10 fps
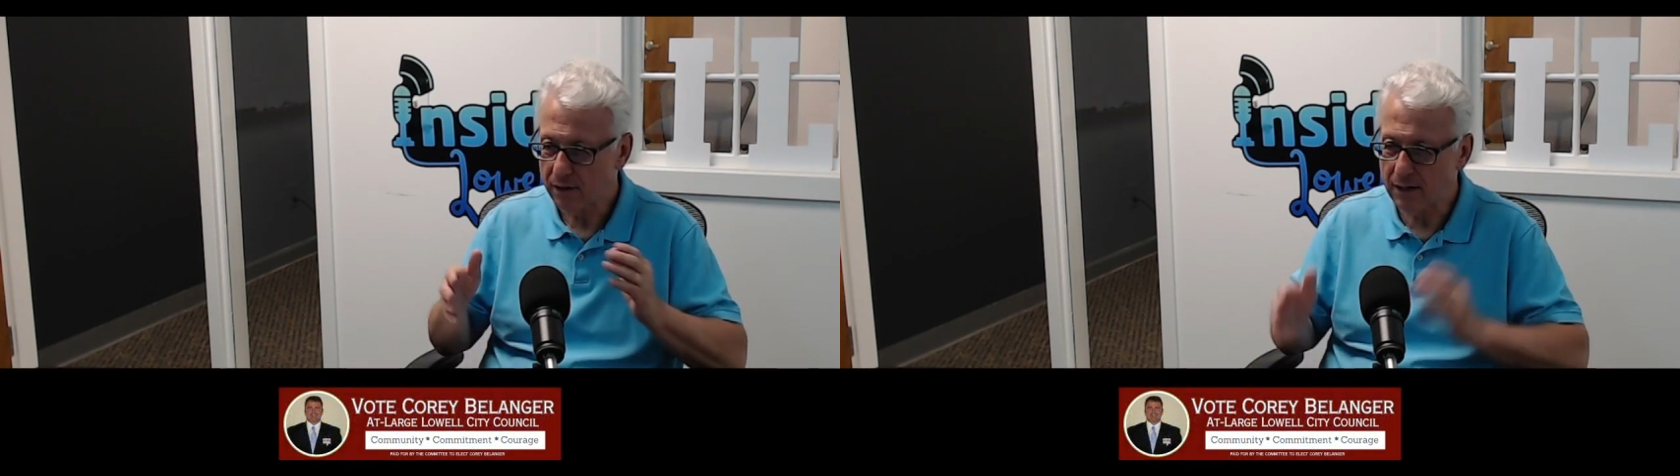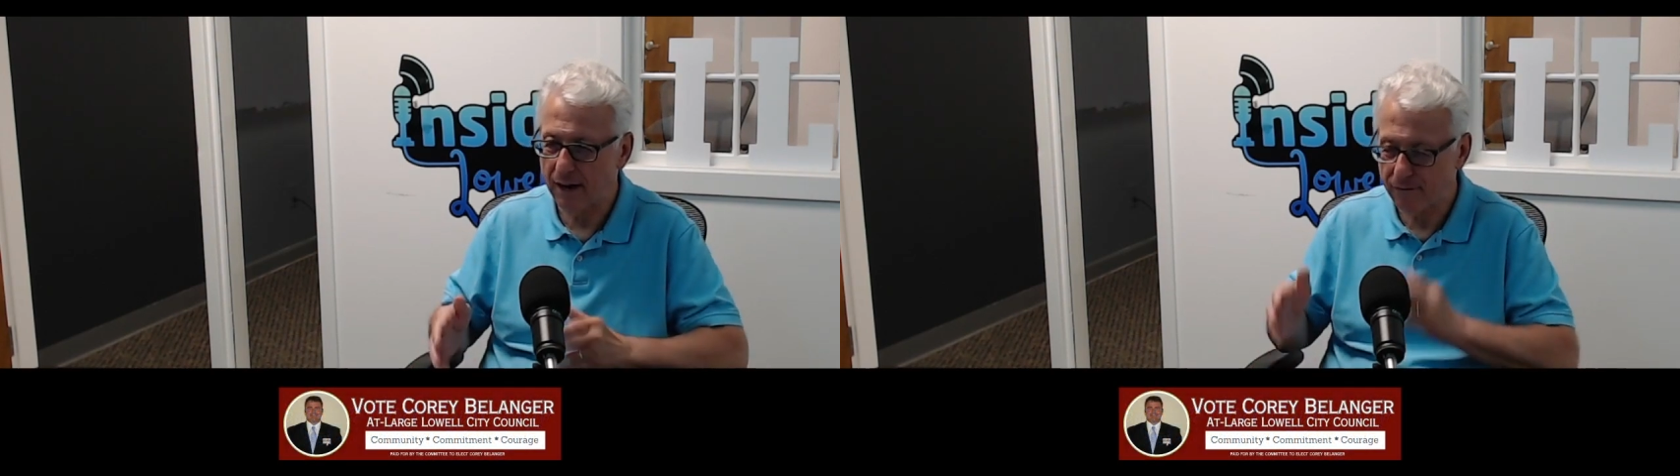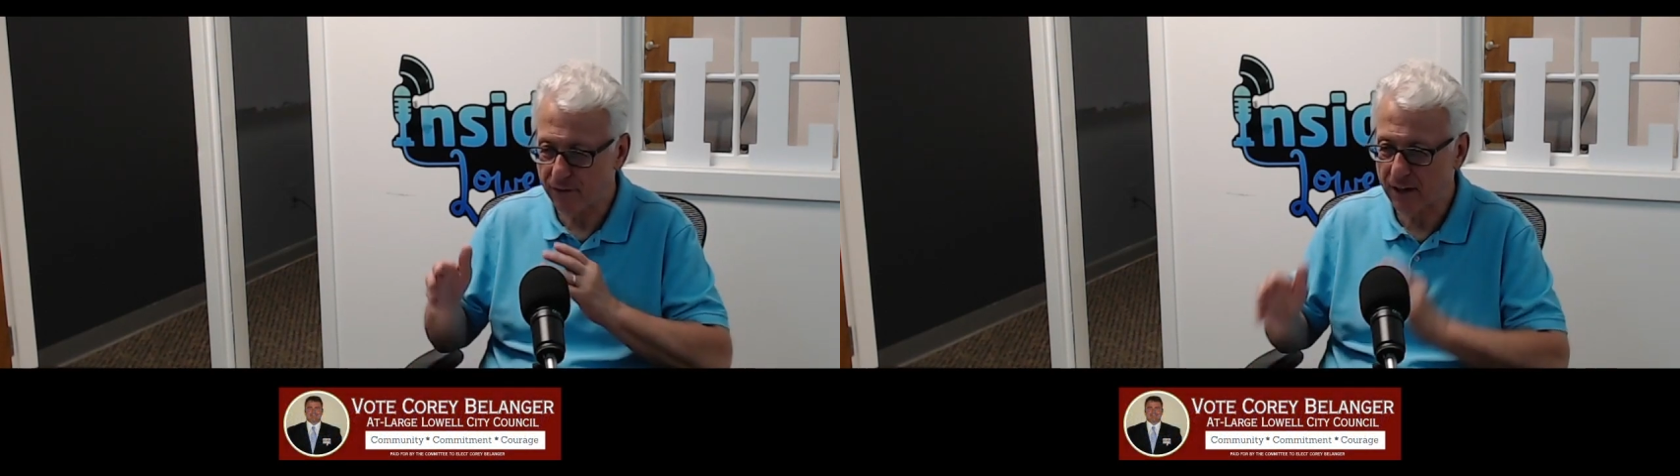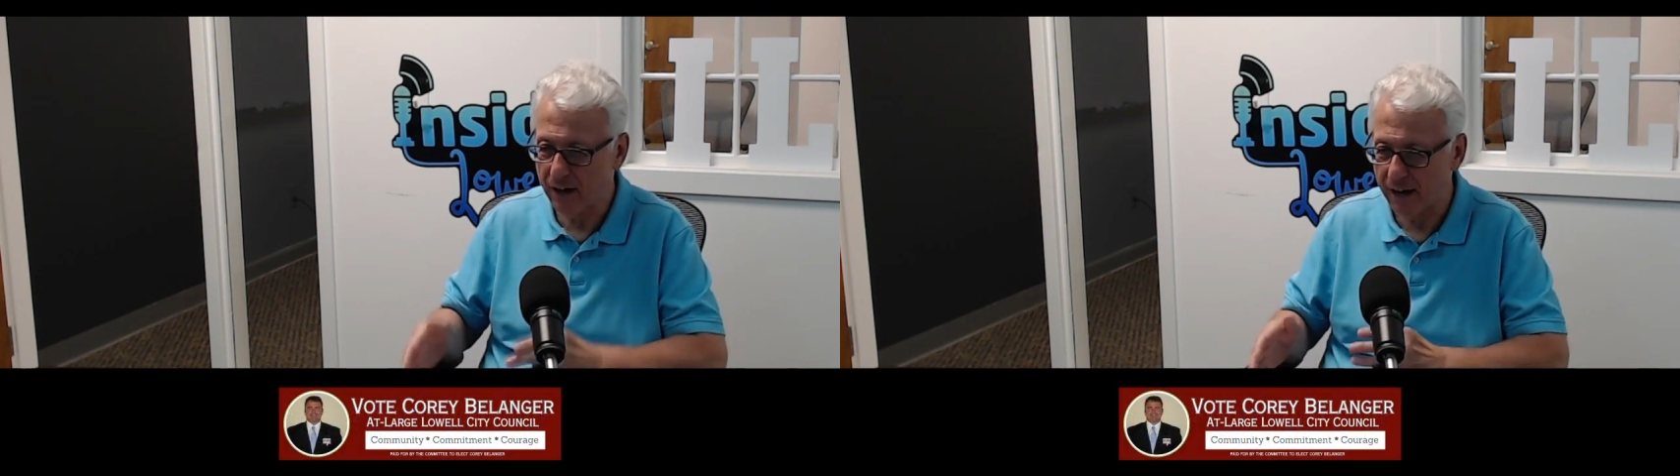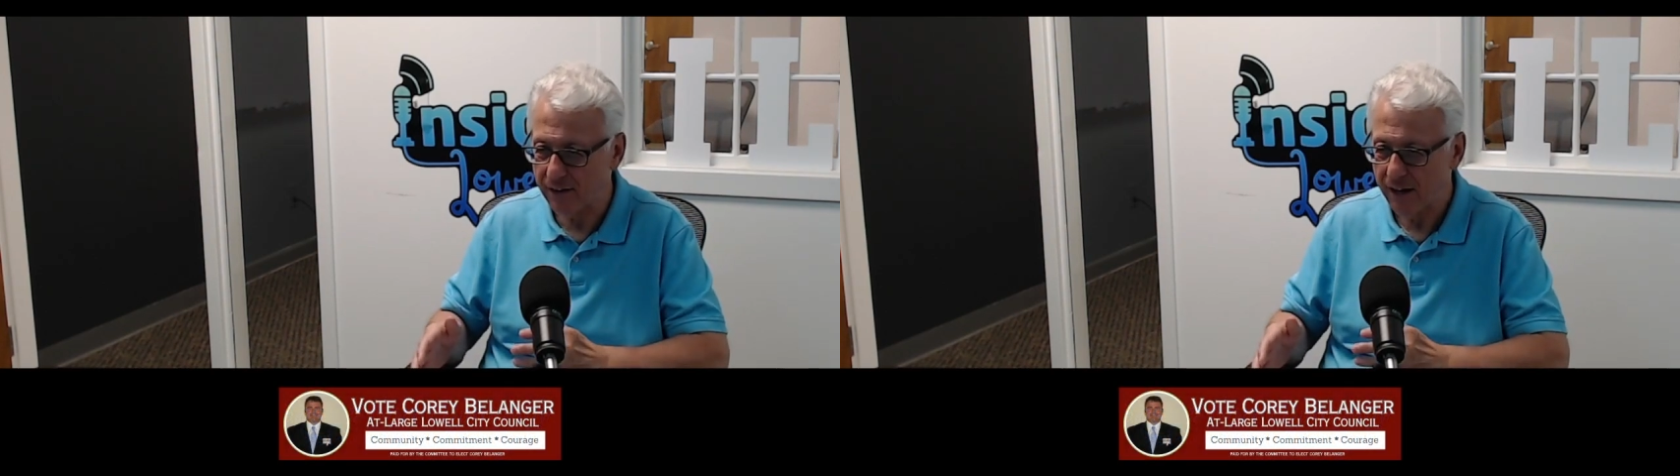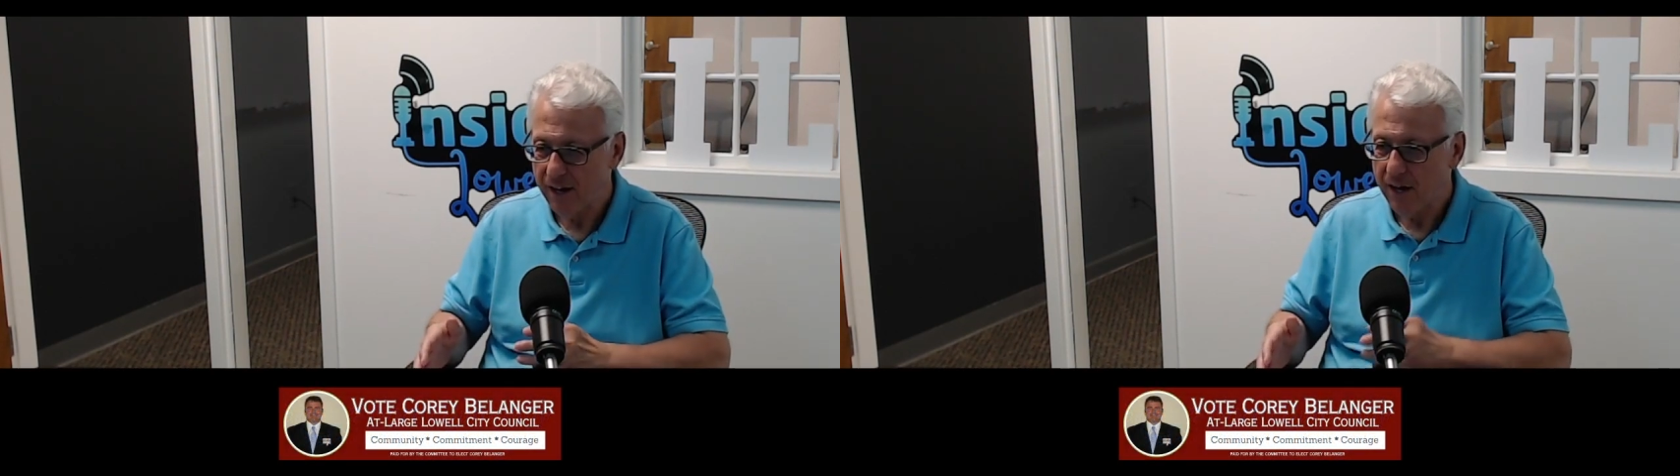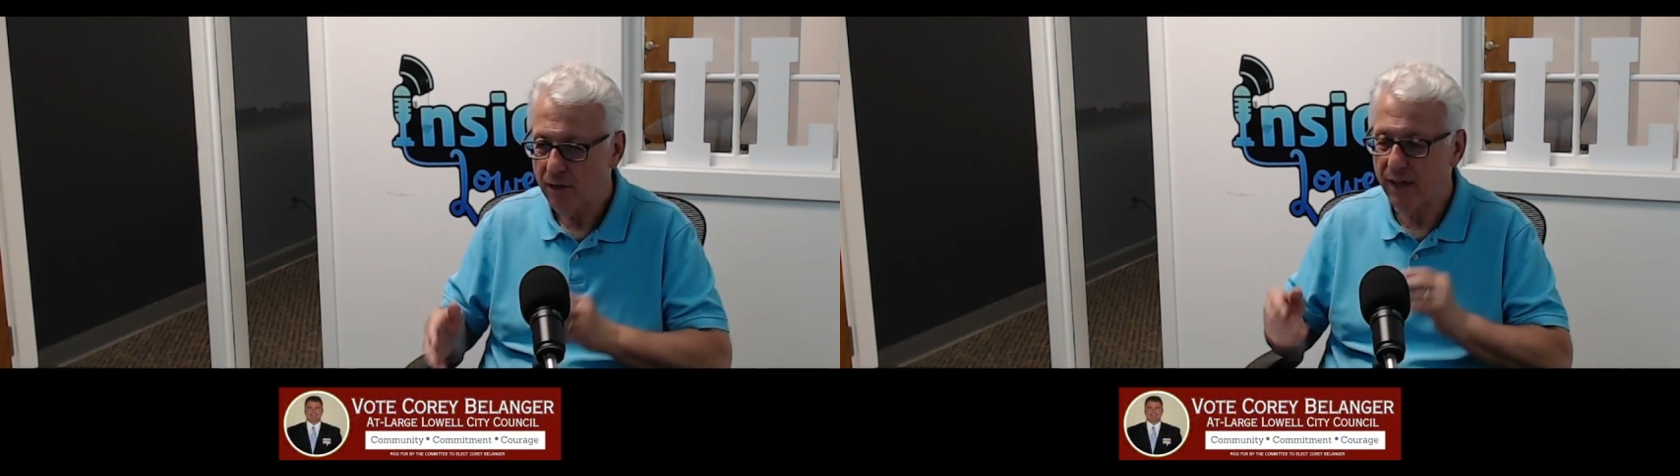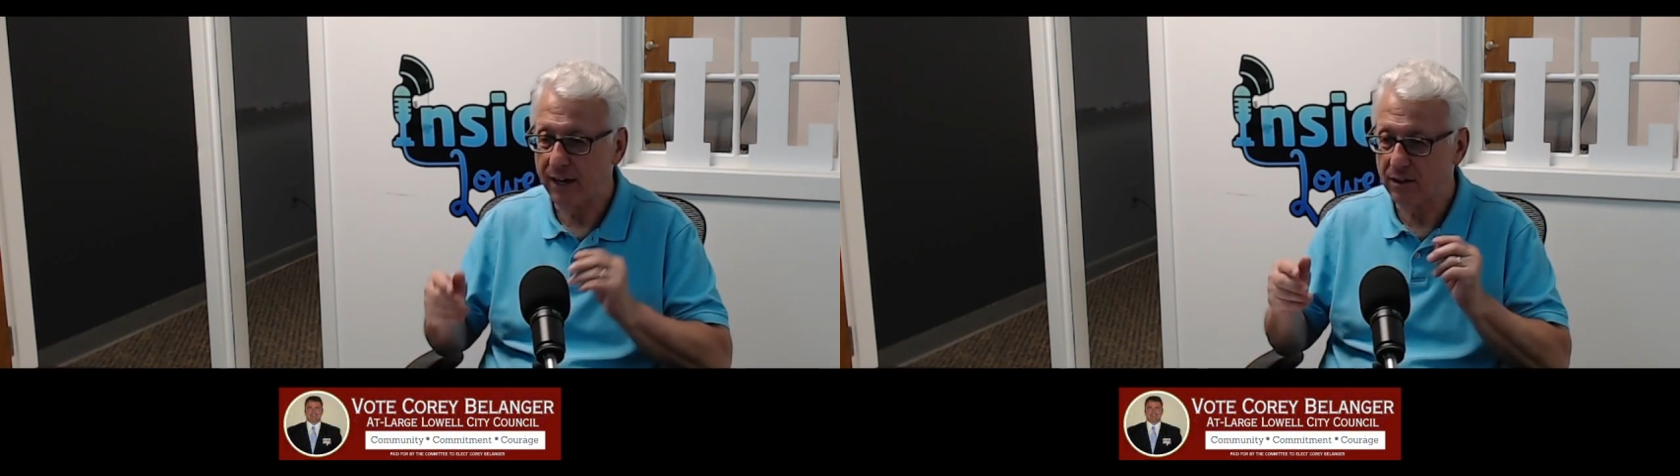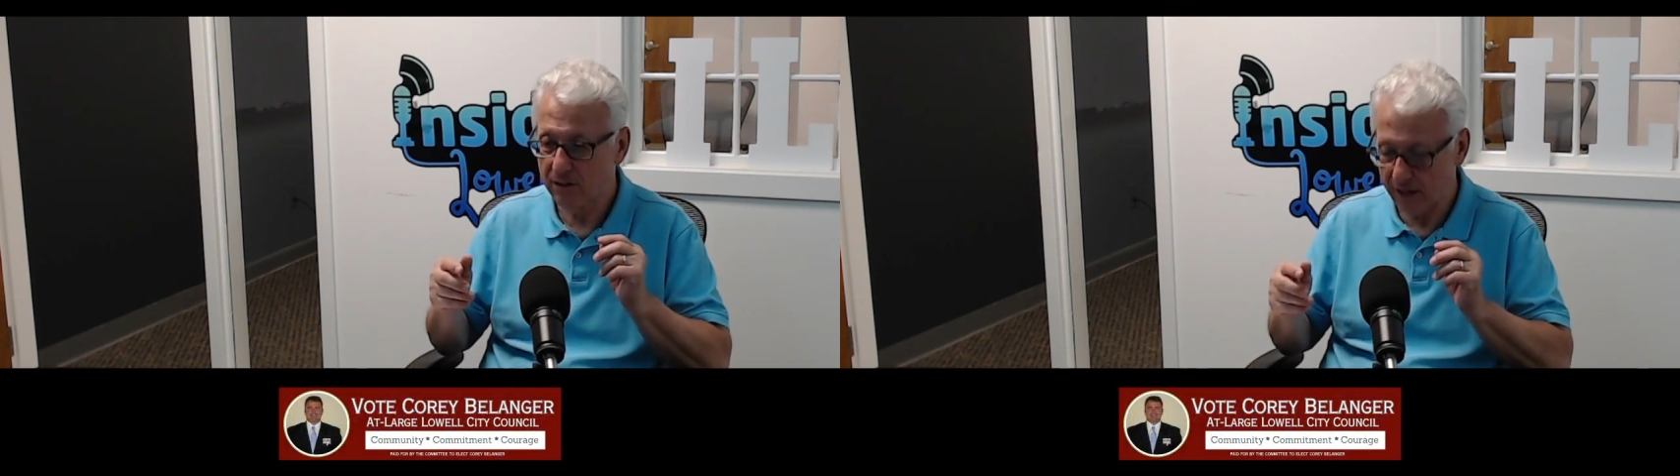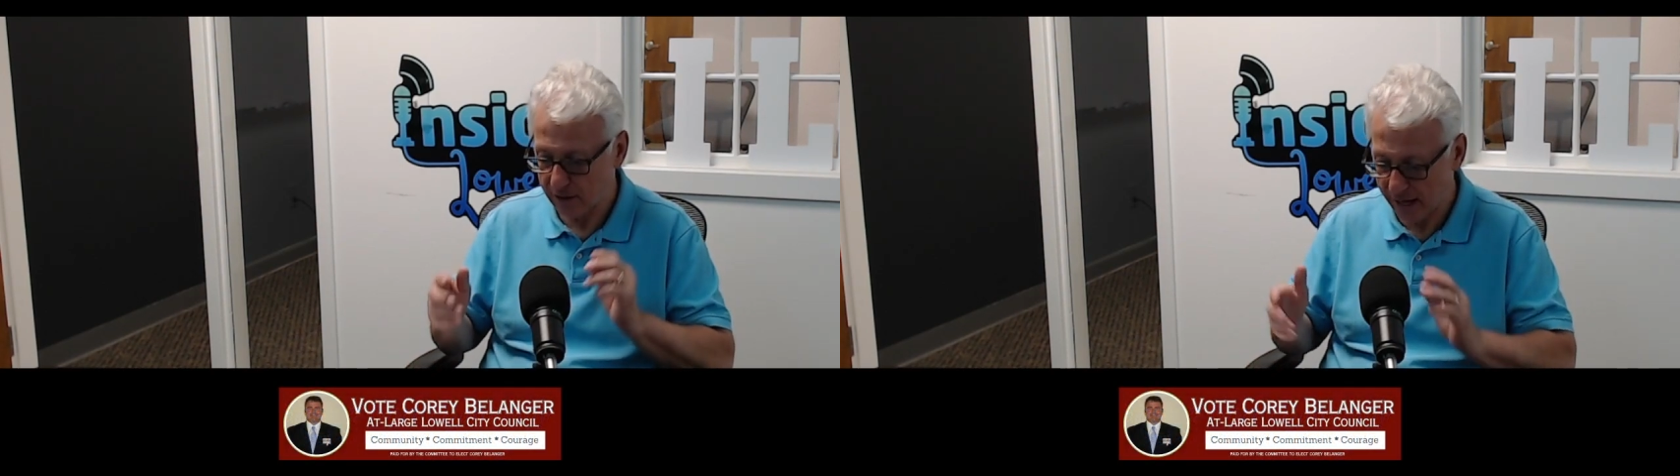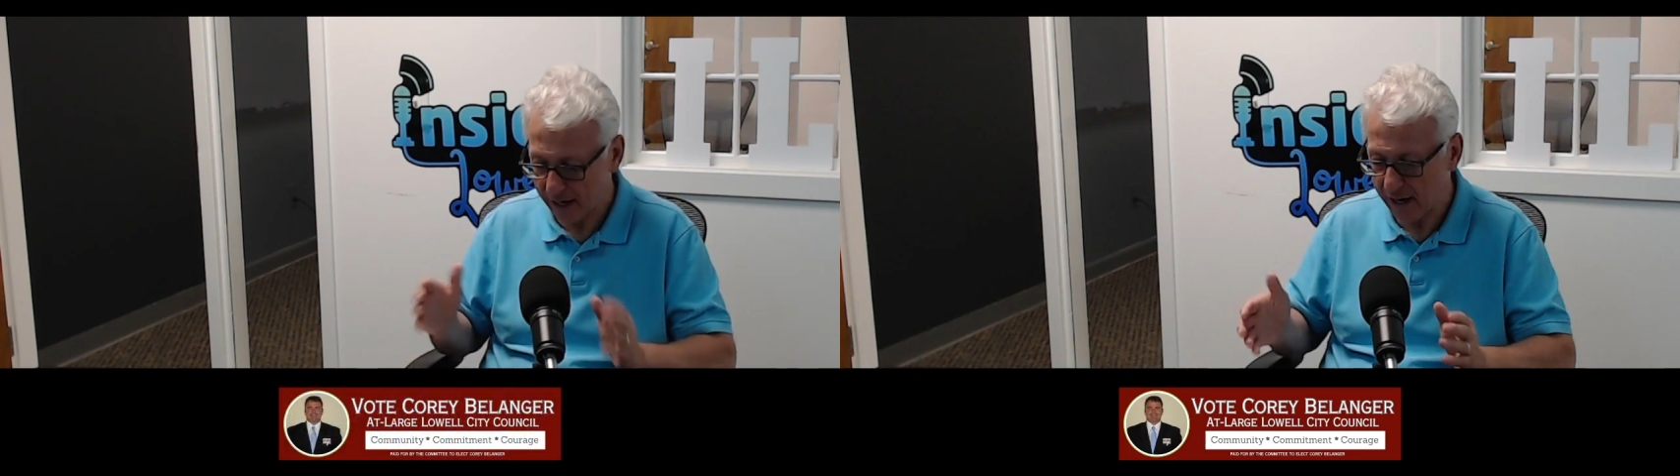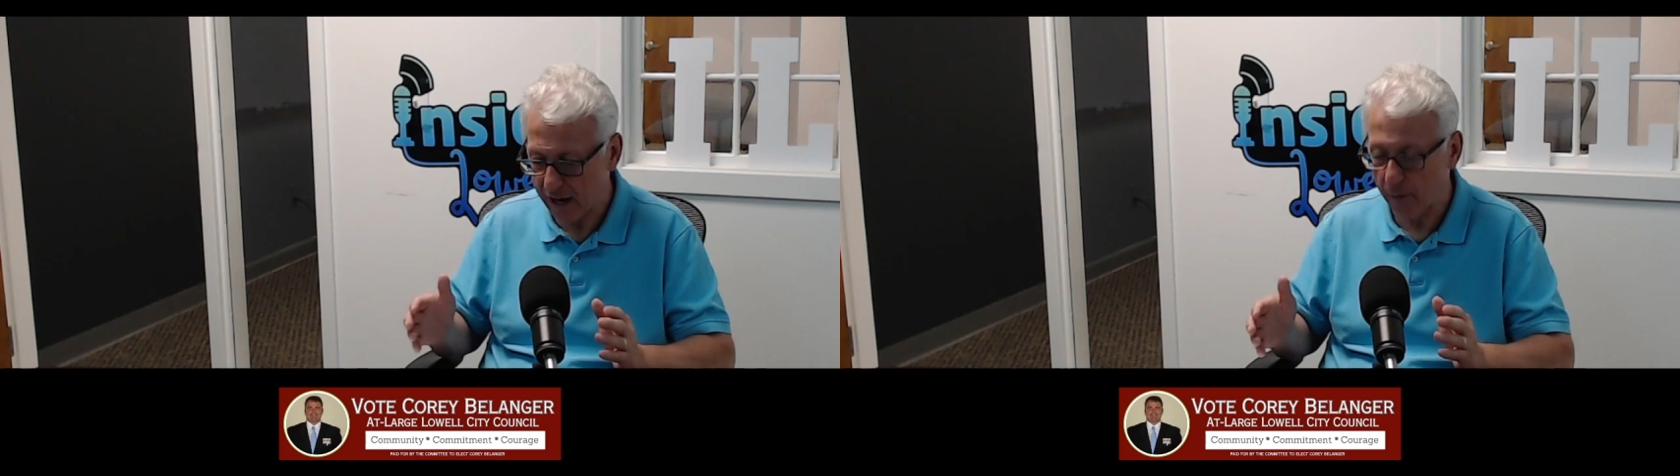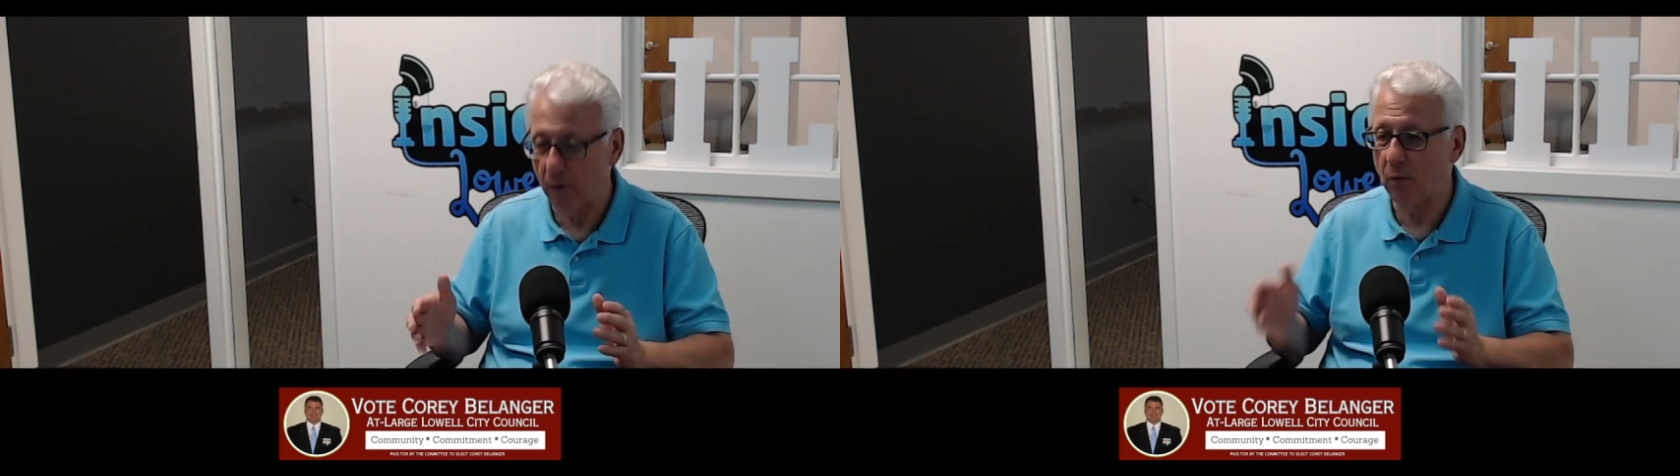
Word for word: cut for cut they they take an album,